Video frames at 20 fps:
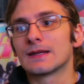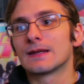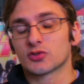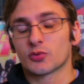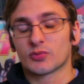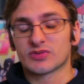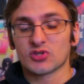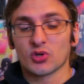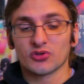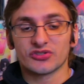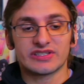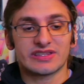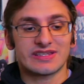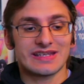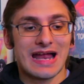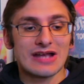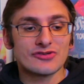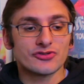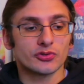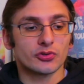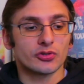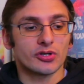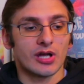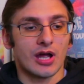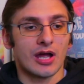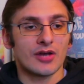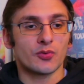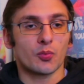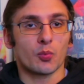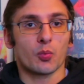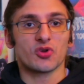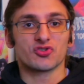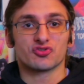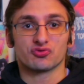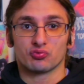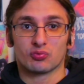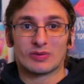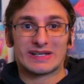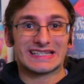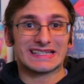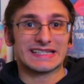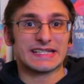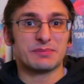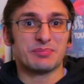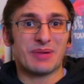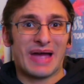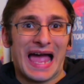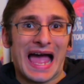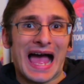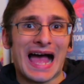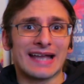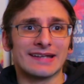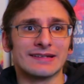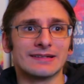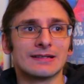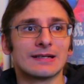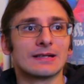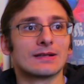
The resulting theatrical cut was really bad.